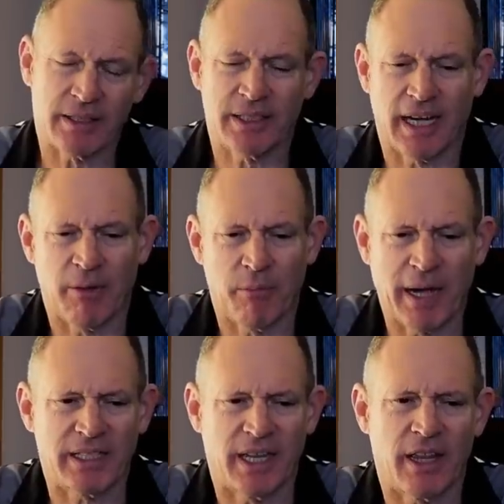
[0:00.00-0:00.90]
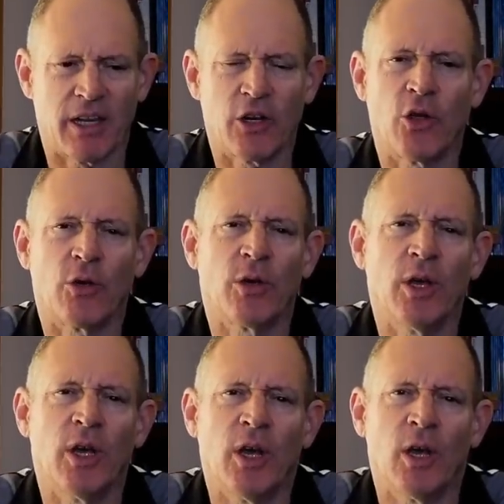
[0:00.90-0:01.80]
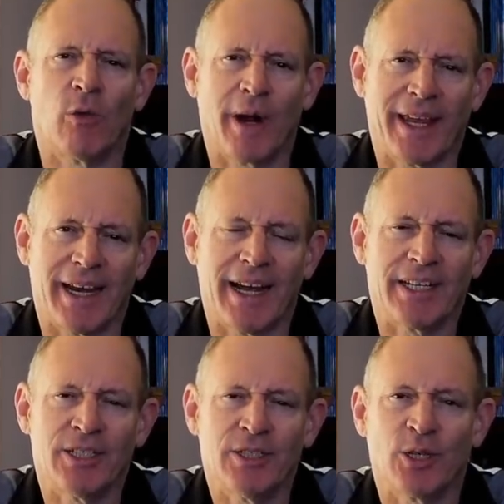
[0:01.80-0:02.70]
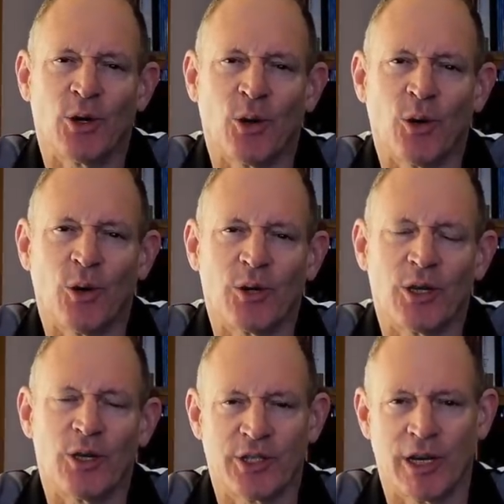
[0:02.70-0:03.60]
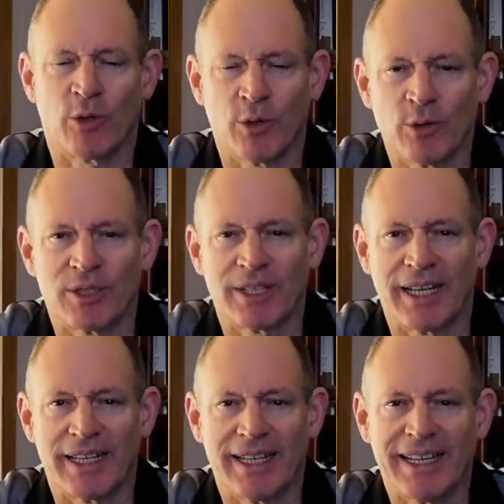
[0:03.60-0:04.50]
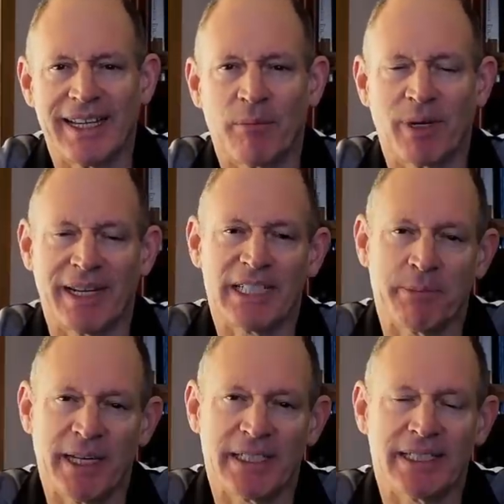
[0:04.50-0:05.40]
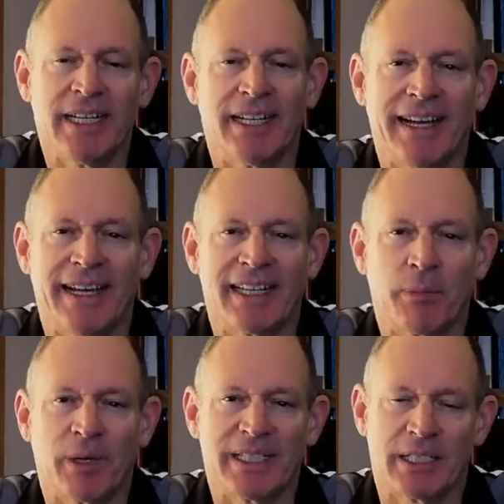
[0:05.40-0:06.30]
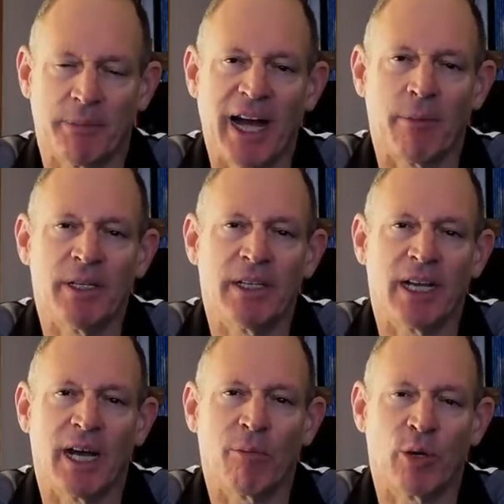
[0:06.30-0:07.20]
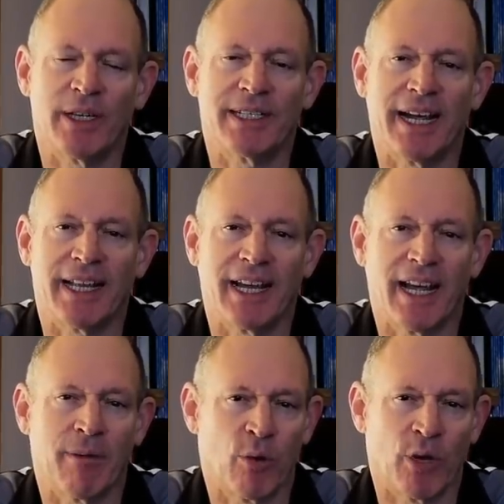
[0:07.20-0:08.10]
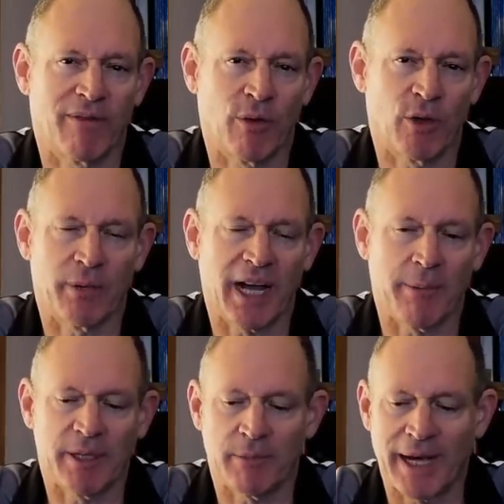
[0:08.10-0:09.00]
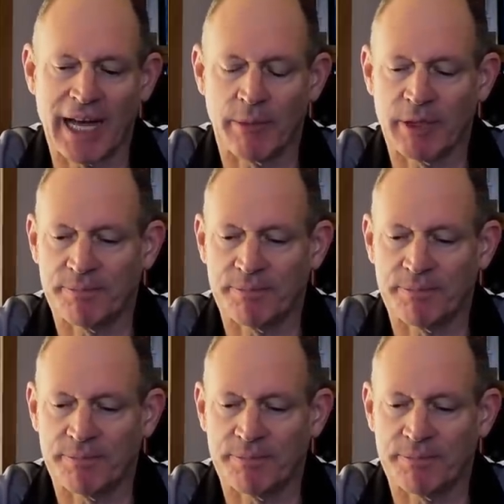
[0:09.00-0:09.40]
are basically the new regulations or the new set of rules that the police minister and the police department are putting together and putting forward to Parliament.